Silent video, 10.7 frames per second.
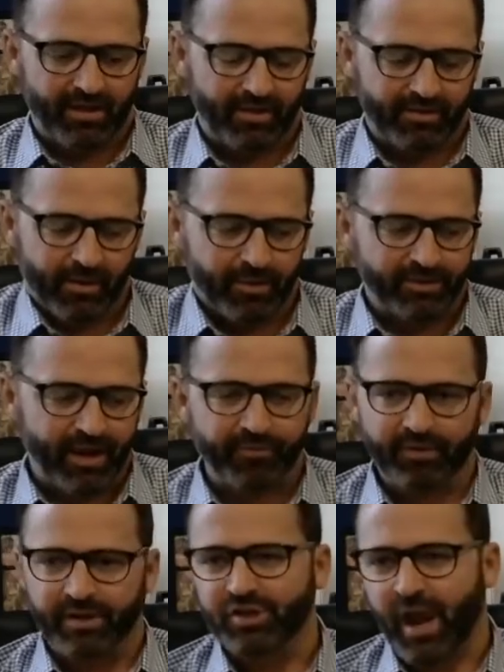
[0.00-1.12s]
There were
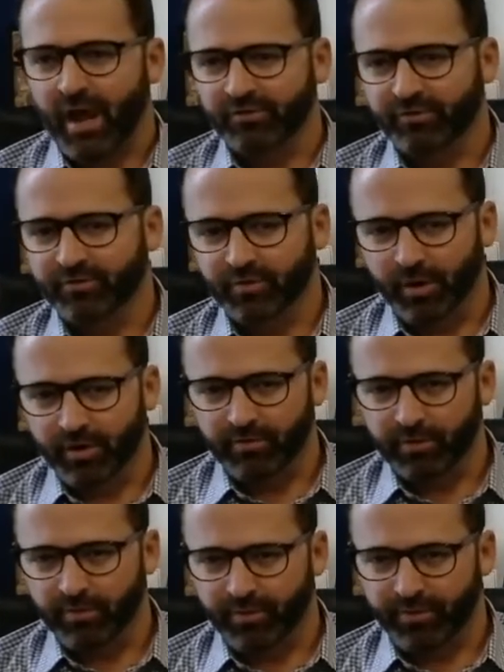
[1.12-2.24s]
definitely challenges to work
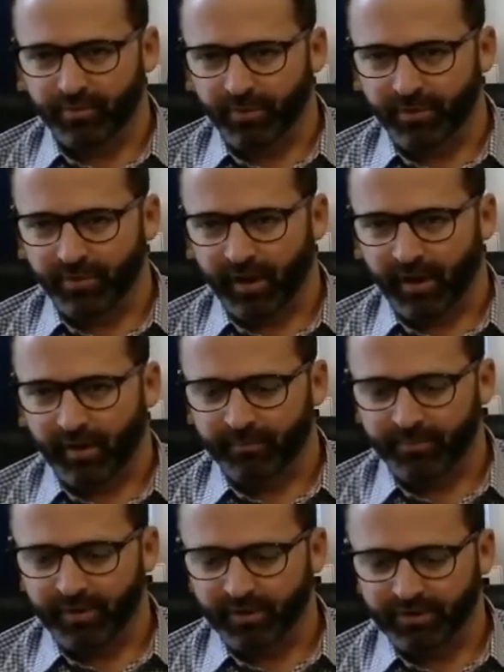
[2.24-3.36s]
through with
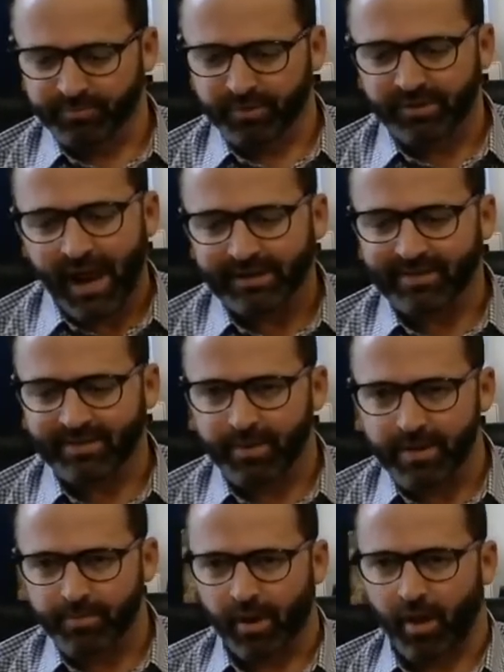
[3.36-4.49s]
just protecting the
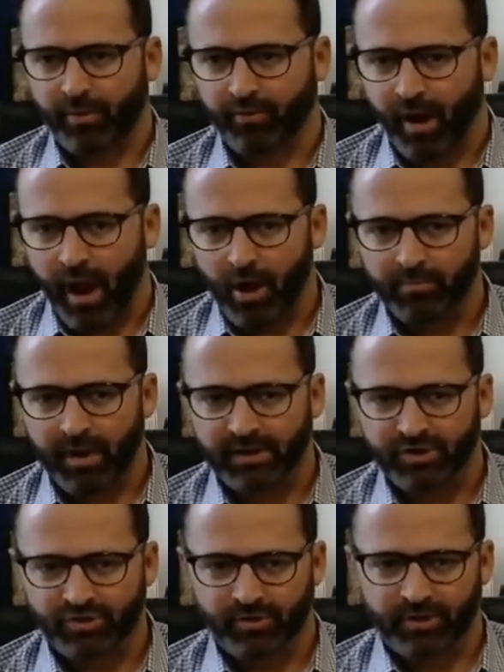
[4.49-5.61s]
people on the ground, making
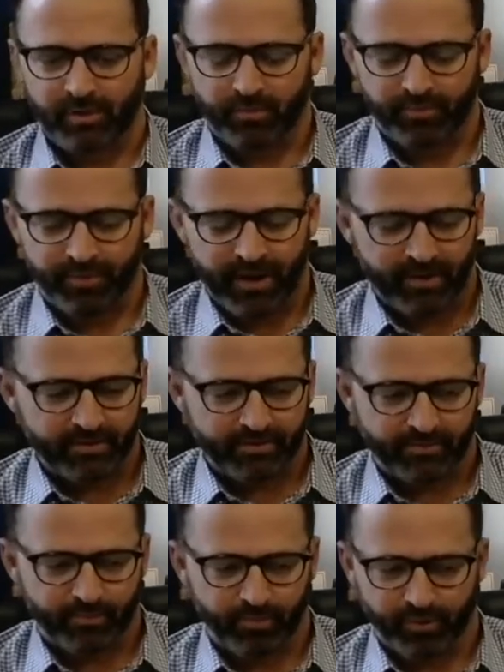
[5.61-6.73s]
sure they
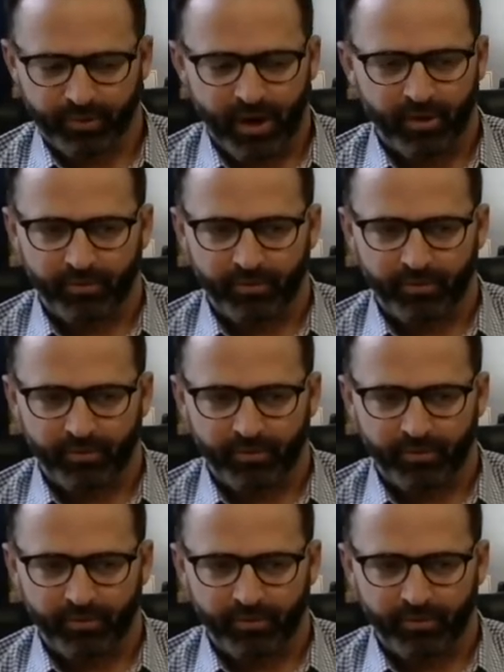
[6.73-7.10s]
were doing all the